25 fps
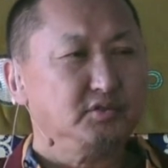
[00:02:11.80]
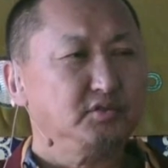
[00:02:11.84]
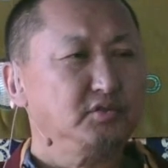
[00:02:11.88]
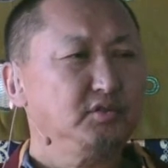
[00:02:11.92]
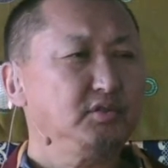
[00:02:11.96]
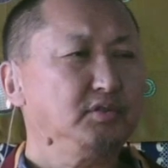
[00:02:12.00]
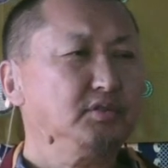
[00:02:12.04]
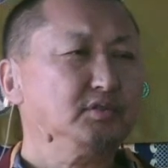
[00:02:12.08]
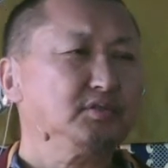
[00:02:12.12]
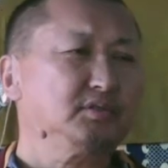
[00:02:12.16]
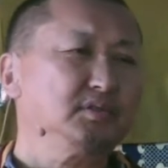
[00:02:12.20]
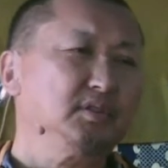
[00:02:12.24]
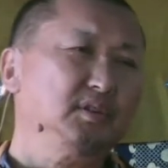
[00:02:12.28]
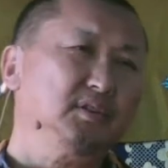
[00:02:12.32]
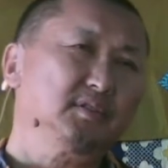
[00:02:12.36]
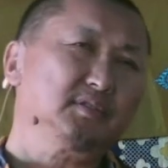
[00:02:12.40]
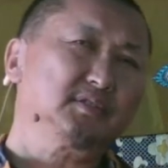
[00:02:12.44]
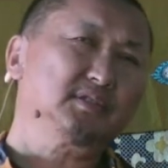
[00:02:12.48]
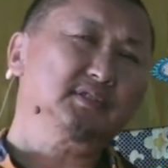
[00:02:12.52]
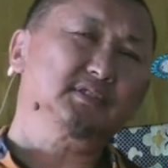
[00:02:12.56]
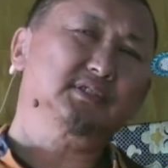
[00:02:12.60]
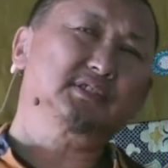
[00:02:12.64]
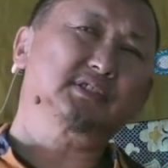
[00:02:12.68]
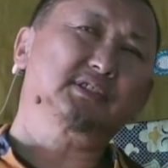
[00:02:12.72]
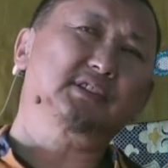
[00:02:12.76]
Yes,
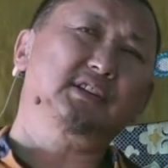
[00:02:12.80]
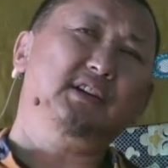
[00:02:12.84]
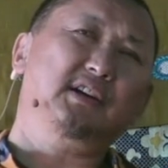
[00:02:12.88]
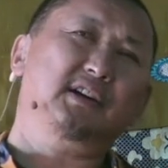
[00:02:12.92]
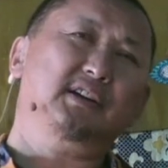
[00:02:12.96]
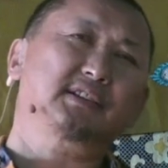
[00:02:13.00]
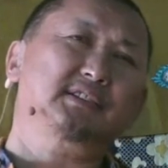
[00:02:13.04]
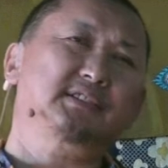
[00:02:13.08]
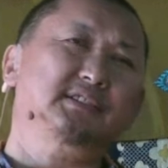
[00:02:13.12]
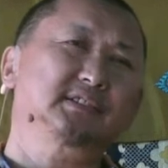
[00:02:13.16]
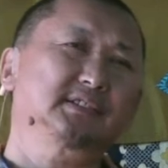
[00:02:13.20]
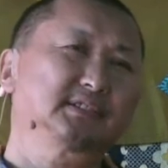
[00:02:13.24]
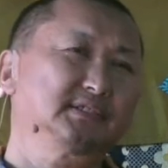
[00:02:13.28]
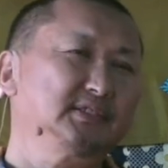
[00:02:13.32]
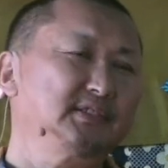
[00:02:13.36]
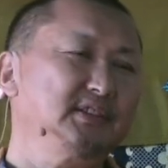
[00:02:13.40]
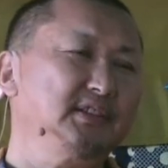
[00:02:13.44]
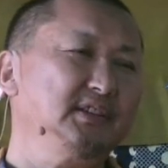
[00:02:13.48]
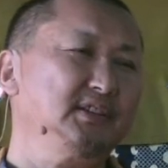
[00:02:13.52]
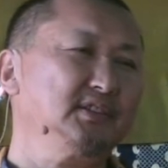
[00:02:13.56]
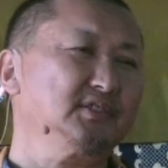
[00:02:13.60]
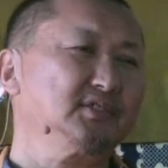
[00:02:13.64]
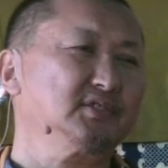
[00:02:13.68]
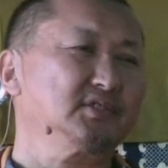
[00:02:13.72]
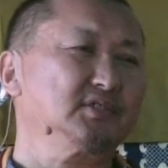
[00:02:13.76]
under the garden
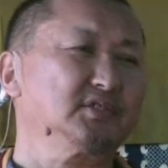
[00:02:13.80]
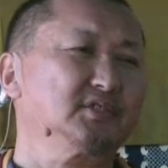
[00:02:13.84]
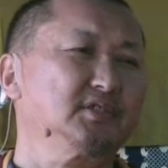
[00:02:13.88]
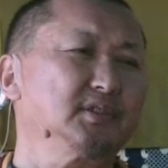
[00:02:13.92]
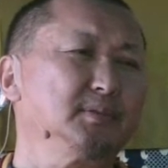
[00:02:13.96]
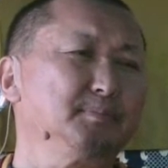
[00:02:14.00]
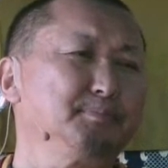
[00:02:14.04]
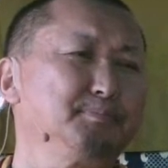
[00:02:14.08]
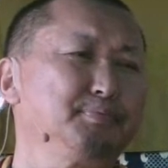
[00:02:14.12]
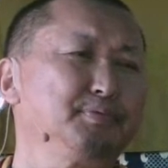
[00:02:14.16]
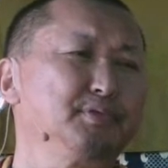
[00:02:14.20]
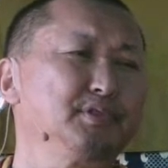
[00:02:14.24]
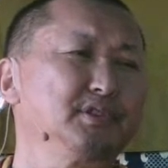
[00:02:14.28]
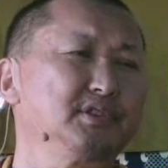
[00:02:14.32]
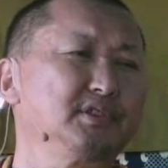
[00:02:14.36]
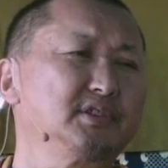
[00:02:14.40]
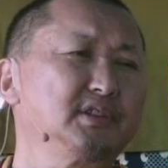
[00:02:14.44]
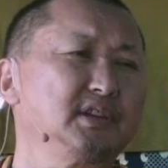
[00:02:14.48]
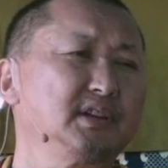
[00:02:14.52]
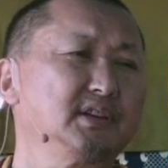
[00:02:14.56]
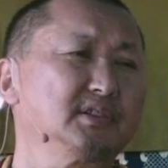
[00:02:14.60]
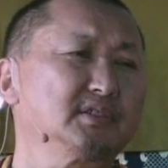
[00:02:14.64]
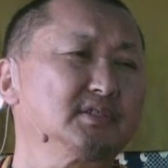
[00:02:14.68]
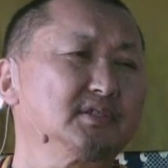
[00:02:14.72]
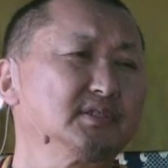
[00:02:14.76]
there's some
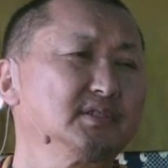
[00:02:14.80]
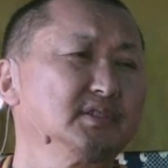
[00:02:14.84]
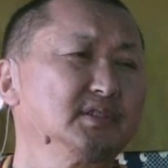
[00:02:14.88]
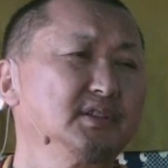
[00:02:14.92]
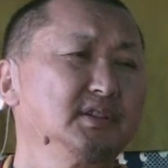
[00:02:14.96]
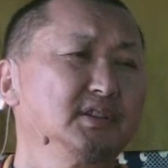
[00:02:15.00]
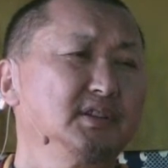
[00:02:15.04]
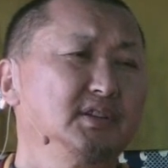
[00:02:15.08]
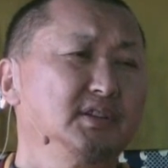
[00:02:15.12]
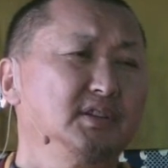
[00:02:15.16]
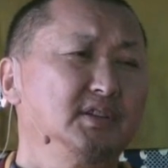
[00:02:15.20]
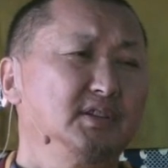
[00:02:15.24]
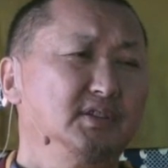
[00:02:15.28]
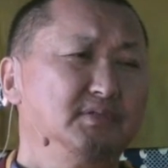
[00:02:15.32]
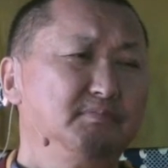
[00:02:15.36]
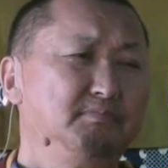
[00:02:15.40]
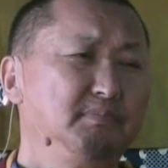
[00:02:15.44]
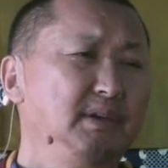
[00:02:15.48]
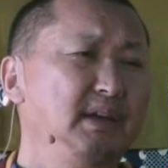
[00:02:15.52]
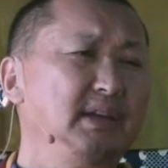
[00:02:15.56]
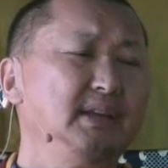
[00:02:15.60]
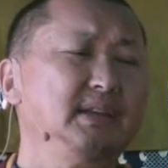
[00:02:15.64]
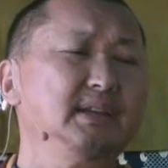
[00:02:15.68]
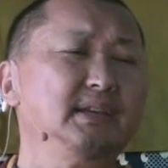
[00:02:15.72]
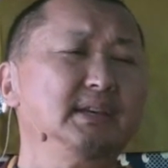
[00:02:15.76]
pretas.
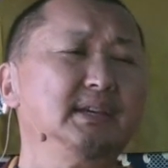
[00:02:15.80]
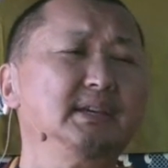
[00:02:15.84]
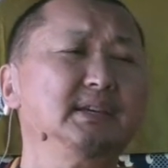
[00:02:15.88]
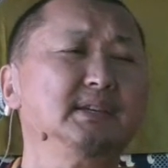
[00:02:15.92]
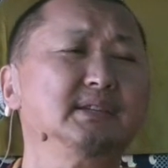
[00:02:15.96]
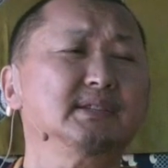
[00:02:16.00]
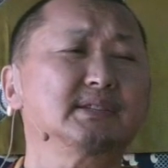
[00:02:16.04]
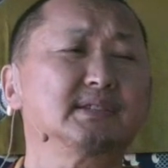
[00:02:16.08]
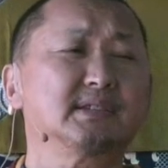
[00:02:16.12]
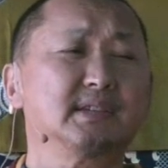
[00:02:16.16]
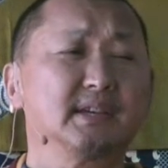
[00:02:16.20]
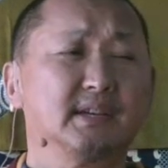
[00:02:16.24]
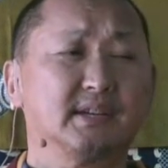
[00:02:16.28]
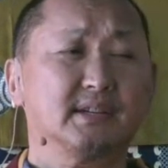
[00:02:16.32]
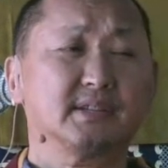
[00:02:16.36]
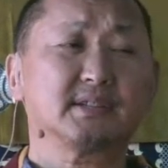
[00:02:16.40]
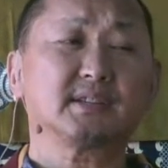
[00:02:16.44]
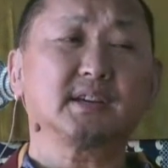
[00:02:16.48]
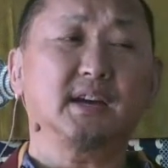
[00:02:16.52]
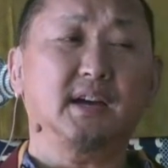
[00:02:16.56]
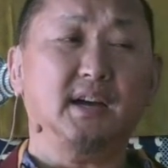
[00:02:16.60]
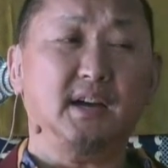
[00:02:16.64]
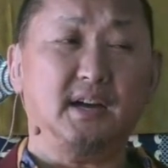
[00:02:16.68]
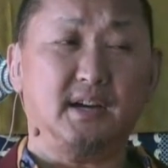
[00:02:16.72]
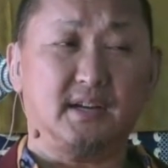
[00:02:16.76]
Many
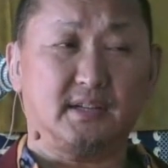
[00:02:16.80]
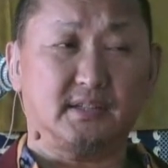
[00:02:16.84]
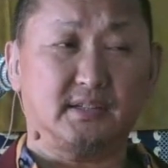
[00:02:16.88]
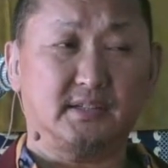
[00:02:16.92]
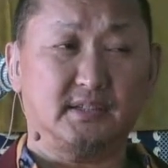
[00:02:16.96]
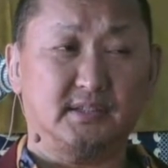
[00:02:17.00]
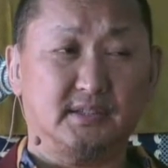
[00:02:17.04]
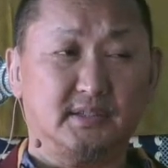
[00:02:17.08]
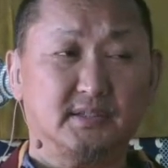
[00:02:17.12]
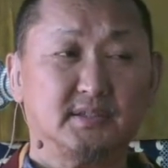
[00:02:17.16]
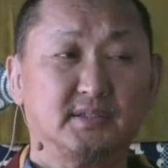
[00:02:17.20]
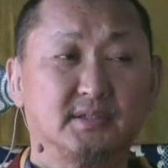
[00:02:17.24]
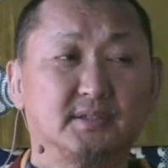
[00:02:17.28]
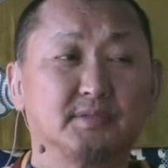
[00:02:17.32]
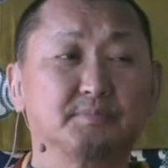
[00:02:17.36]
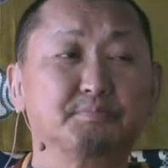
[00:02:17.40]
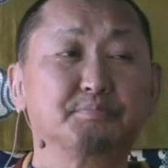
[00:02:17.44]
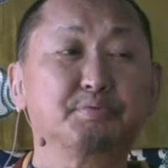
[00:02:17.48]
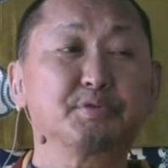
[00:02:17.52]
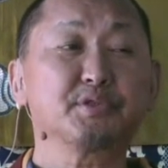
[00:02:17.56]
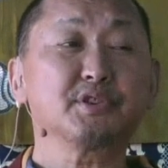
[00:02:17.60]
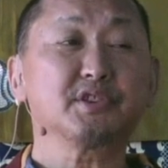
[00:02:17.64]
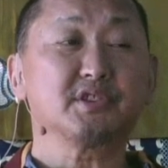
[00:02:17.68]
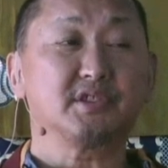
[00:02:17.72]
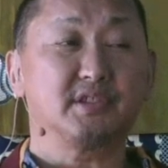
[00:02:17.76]
insects are the
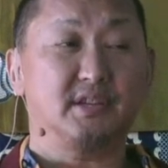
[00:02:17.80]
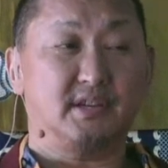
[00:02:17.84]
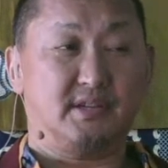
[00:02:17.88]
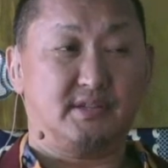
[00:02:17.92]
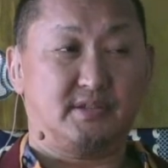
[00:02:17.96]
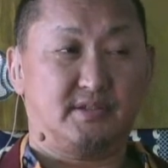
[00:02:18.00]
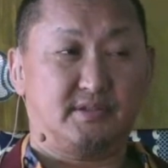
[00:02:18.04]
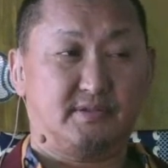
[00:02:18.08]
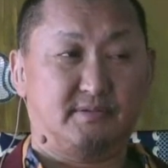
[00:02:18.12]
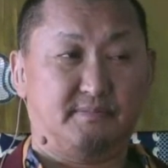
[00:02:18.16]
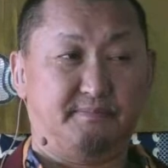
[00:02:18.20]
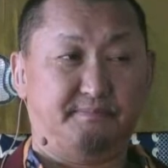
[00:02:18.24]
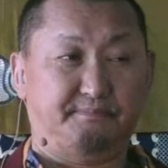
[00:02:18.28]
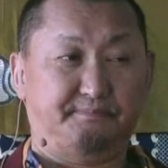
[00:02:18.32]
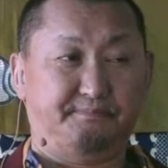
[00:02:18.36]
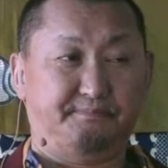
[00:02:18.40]
pretas.